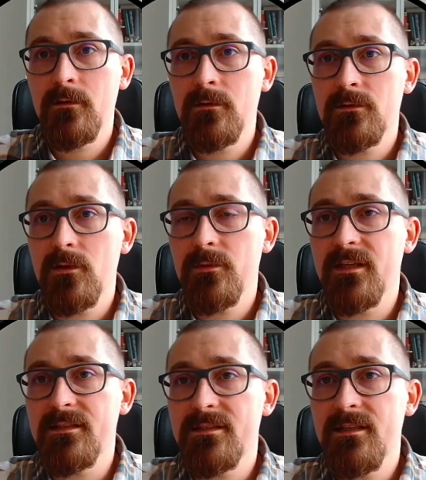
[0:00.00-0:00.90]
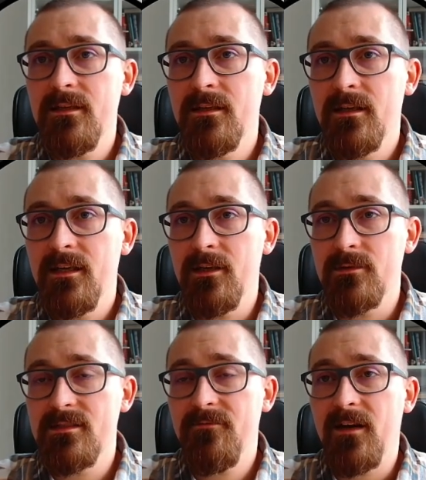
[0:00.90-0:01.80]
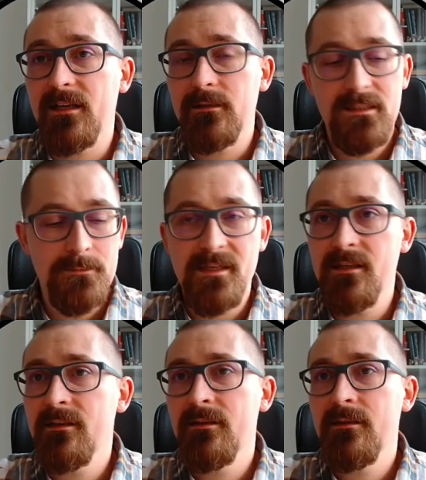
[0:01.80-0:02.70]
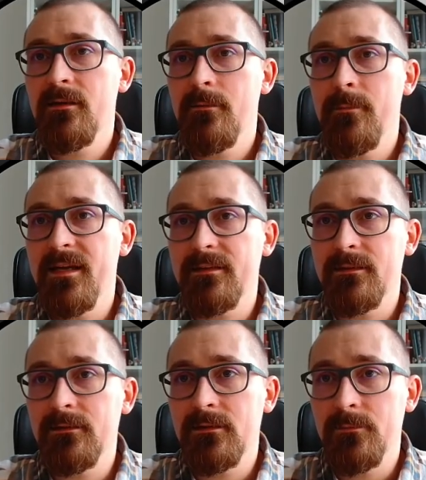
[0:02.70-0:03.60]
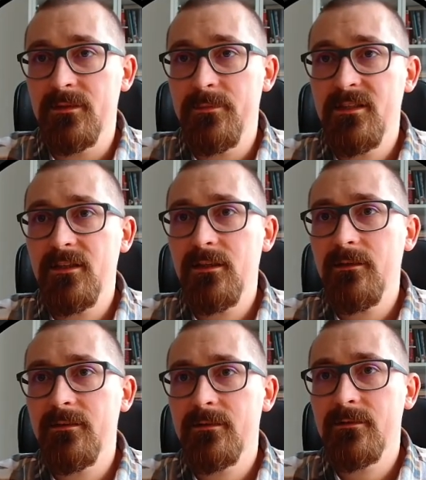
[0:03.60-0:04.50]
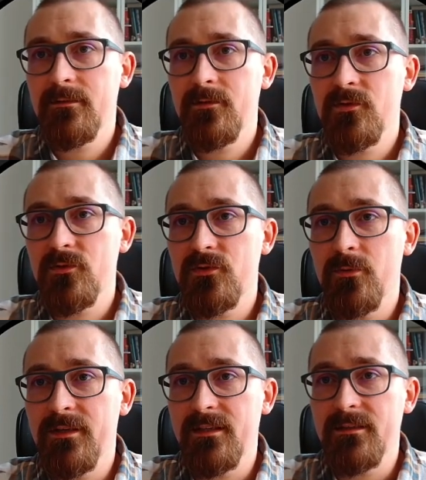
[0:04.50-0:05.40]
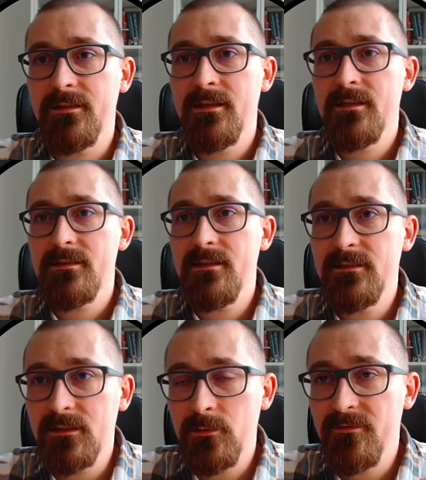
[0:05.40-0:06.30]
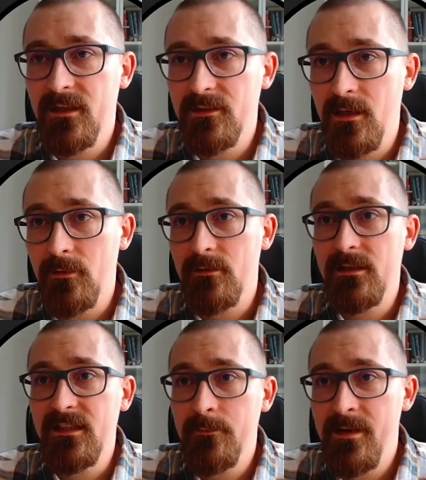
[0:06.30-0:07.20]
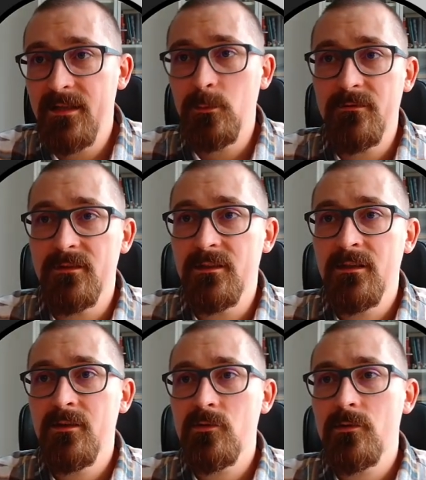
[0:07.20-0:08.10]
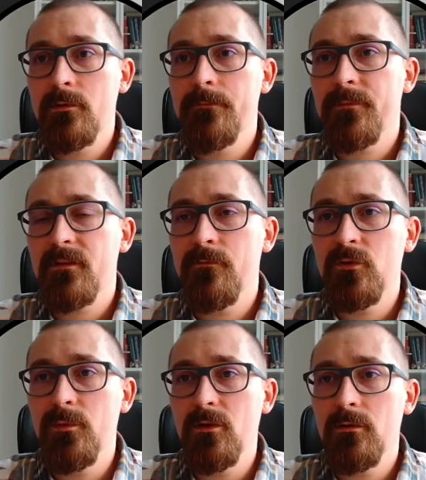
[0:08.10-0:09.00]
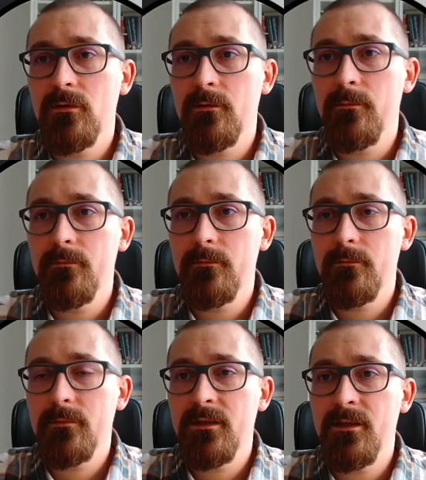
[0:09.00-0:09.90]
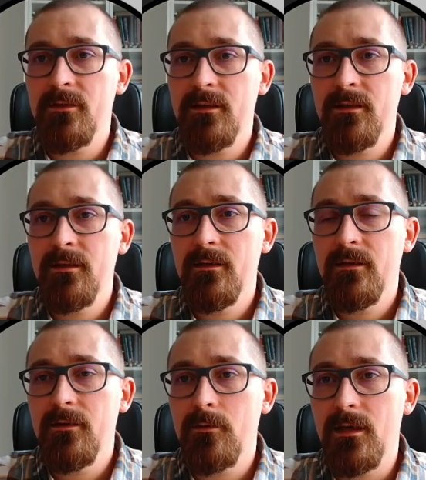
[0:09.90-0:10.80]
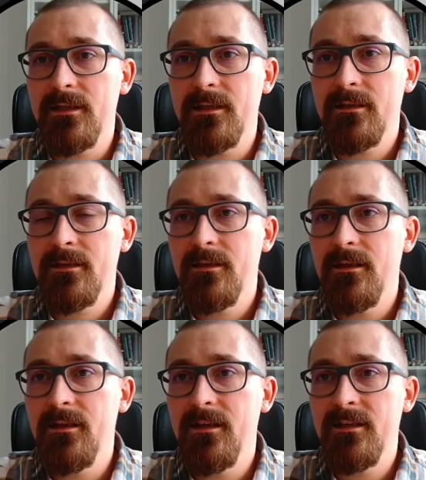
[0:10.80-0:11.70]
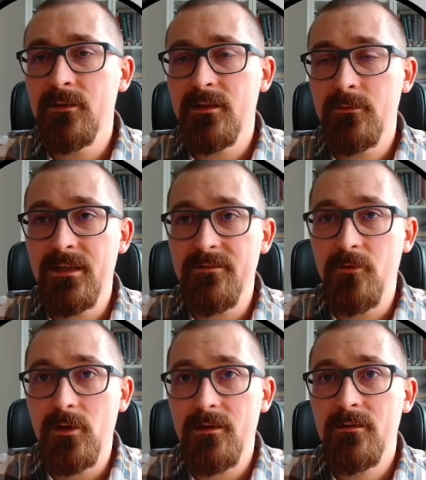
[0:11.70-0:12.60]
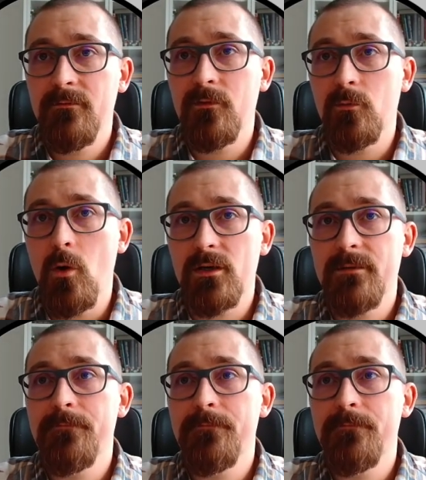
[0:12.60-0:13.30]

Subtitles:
So we can see here is the file. Let me make it a little bit bigger so we can see that we've got our running man with the football here running and ready for work.